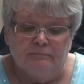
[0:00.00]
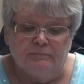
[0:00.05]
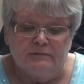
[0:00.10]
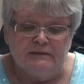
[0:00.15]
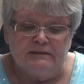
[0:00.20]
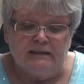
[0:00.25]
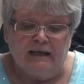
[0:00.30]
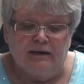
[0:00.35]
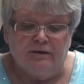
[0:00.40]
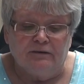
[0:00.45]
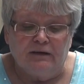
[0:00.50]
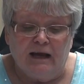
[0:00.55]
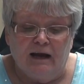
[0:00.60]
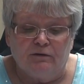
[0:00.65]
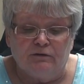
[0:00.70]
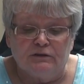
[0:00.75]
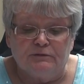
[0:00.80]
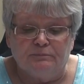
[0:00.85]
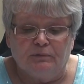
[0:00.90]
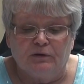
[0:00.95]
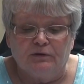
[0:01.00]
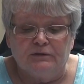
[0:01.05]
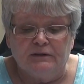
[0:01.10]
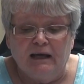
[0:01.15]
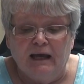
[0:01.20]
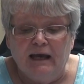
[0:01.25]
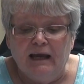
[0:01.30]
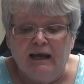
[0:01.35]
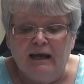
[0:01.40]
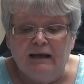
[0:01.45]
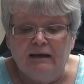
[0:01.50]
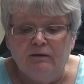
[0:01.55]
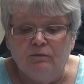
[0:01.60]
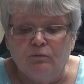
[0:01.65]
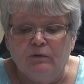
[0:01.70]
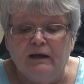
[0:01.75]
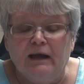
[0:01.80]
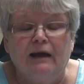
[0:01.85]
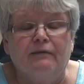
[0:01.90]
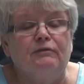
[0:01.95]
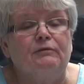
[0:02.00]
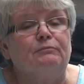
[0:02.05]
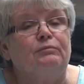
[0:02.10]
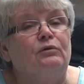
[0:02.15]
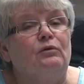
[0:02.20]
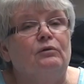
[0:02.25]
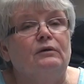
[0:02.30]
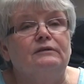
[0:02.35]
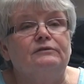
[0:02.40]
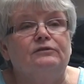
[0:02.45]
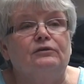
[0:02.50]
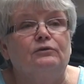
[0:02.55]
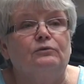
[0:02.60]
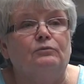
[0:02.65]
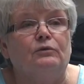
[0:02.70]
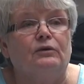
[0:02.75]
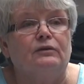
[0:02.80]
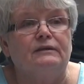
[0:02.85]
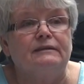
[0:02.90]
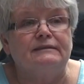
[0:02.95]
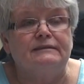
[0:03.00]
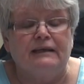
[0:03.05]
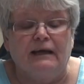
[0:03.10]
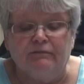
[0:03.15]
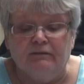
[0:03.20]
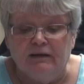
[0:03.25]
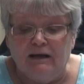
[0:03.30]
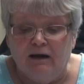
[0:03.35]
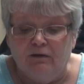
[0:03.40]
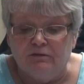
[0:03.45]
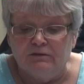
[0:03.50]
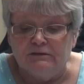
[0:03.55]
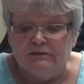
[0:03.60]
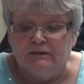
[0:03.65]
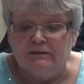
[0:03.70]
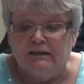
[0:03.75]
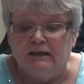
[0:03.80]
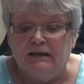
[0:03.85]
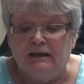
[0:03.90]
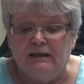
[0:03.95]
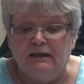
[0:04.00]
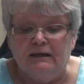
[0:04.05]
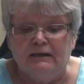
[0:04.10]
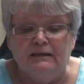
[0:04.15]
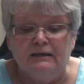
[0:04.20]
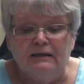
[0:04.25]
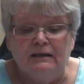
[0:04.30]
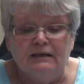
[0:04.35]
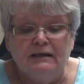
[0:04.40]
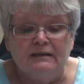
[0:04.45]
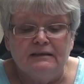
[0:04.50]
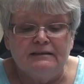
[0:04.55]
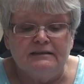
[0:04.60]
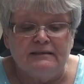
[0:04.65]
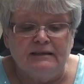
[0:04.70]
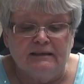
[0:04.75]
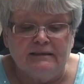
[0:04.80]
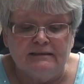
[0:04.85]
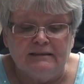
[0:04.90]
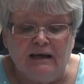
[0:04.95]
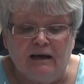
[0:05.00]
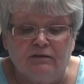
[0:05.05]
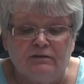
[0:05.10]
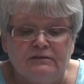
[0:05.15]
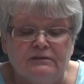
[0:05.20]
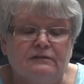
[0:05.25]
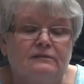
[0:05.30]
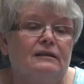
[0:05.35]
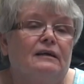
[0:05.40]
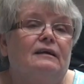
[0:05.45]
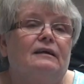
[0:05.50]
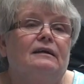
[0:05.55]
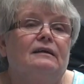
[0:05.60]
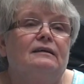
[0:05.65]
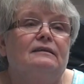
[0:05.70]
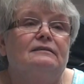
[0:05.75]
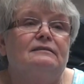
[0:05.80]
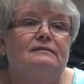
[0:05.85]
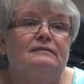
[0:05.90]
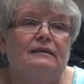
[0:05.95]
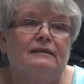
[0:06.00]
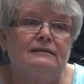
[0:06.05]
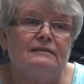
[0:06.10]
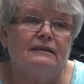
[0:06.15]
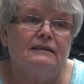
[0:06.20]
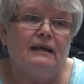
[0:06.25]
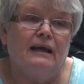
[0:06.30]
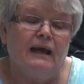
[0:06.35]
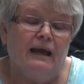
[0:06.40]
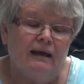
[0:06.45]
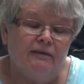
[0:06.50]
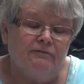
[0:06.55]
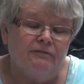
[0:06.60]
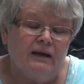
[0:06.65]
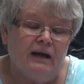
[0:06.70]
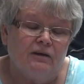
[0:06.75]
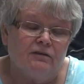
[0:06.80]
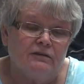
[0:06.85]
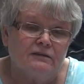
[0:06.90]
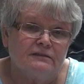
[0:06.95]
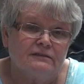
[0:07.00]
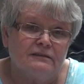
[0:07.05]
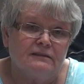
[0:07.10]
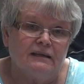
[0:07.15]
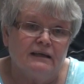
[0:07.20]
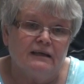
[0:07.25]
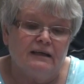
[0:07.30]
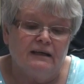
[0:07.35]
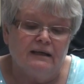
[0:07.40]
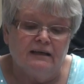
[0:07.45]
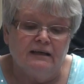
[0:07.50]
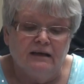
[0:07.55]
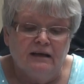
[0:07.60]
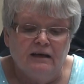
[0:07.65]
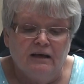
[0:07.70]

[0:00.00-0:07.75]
standard hours per day, we have employees who work 7 hours a day, 6 hours a day, 6.5 hours a day.